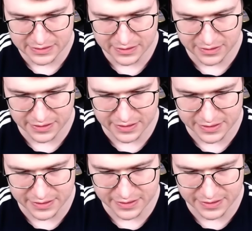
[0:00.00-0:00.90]
Okay,
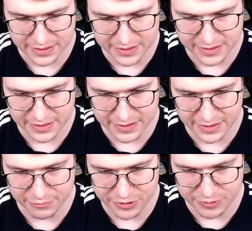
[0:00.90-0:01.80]
let's see.
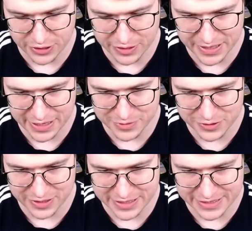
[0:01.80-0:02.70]
We're gonna be able to
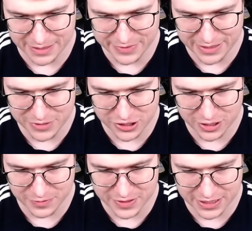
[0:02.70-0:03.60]
get some damage on top
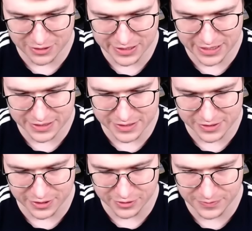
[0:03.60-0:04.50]
of the tower there. Let's
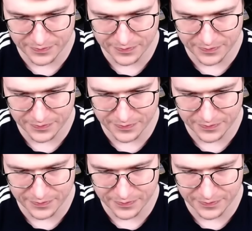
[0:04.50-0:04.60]
go.